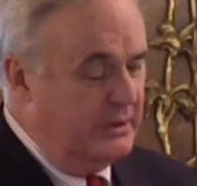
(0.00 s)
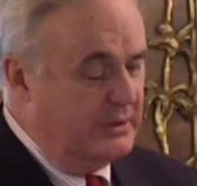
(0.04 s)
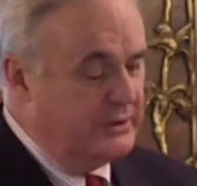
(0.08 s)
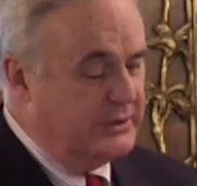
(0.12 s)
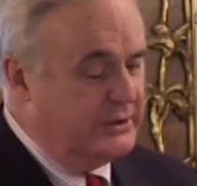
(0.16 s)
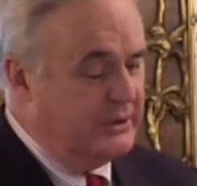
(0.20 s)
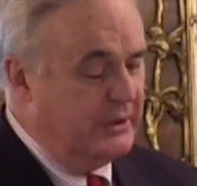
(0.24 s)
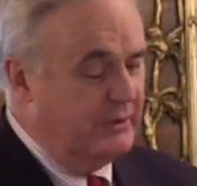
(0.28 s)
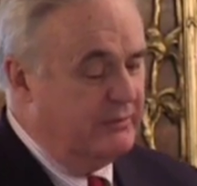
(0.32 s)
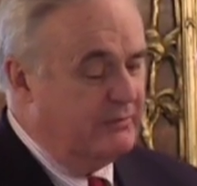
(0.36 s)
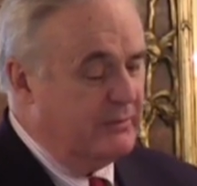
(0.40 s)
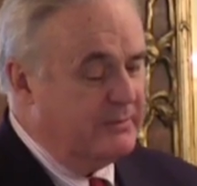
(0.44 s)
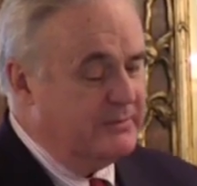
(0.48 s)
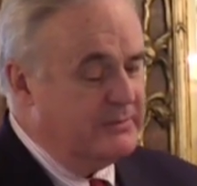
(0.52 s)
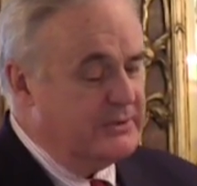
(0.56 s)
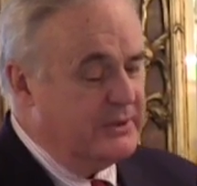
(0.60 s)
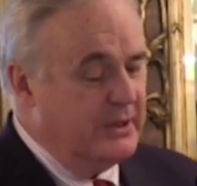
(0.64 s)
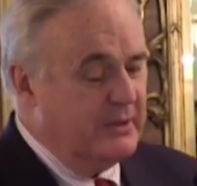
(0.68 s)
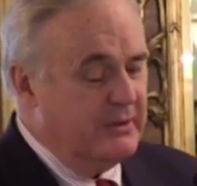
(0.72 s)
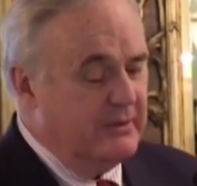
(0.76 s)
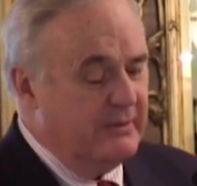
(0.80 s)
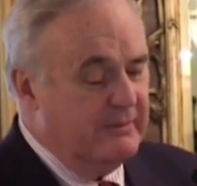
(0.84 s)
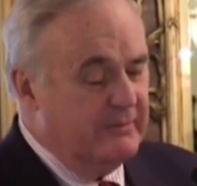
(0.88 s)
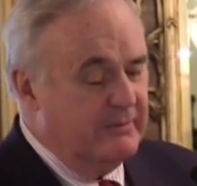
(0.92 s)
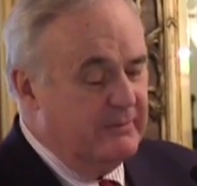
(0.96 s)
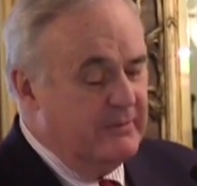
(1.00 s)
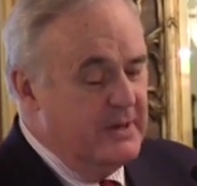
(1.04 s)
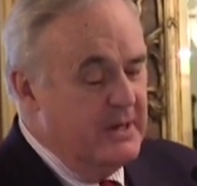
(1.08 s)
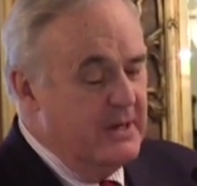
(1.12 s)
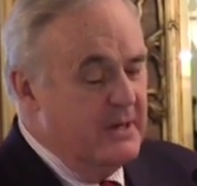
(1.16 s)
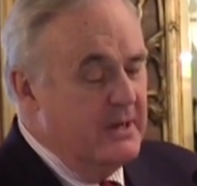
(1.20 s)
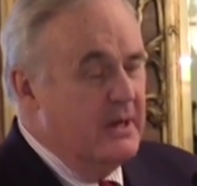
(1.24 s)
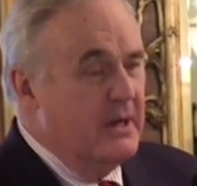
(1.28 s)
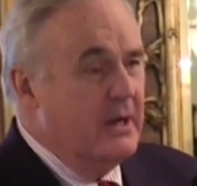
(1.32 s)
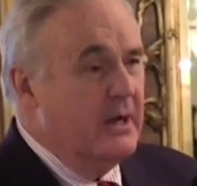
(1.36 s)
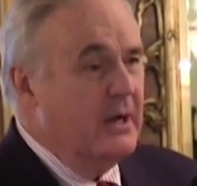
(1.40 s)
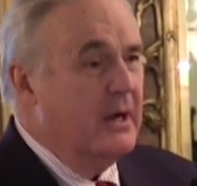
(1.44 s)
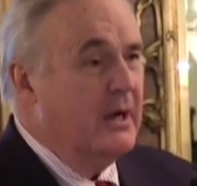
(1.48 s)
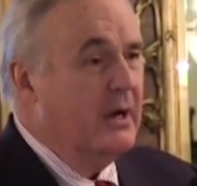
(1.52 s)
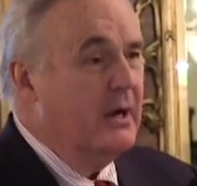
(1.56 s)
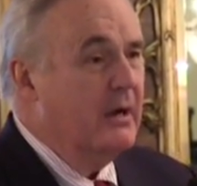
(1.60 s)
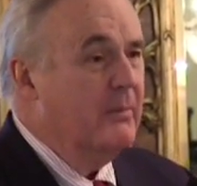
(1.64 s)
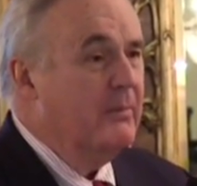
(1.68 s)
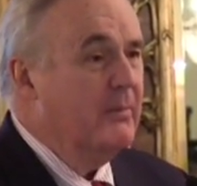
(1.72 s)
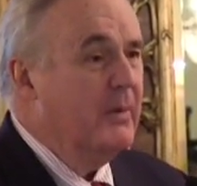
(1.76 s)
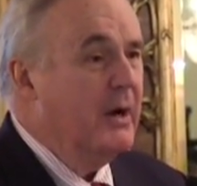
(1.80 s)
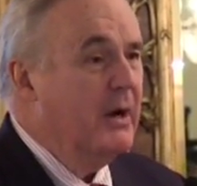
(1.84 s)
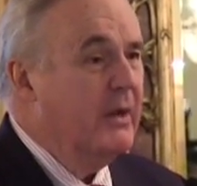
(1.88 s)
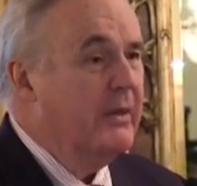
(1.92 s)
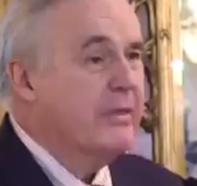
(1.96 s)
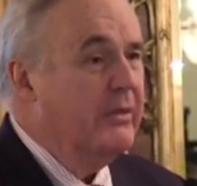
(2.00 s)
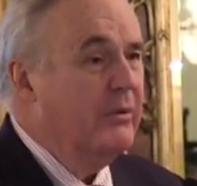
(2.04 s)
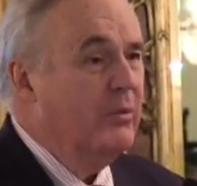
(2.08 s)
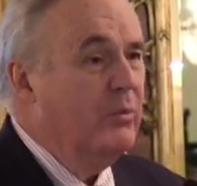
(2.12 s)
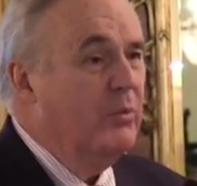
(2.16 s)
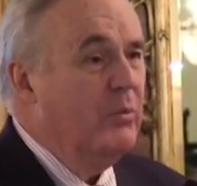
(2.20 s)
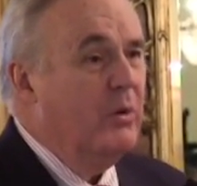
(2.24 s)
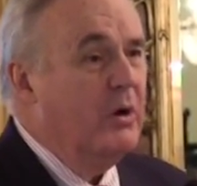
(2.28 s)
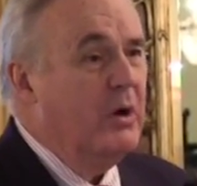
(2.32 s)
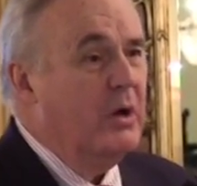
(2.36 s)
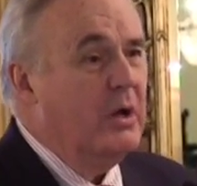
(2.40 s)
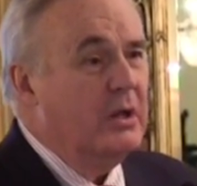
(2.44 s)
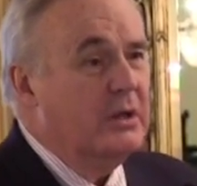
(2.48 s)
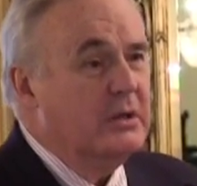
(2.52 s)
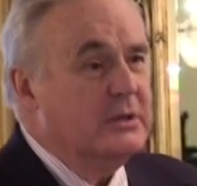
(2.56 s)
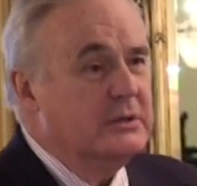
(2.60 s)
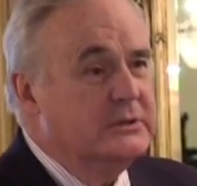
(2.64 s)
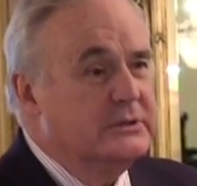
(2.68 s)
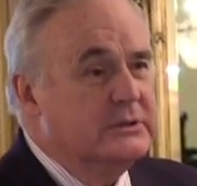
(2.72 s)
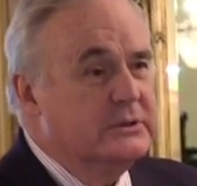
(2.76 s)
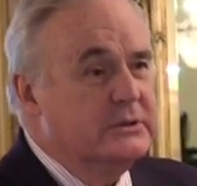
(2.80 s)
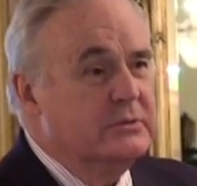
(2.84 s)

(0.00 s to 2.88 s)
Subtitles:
State Representative Martha Walls,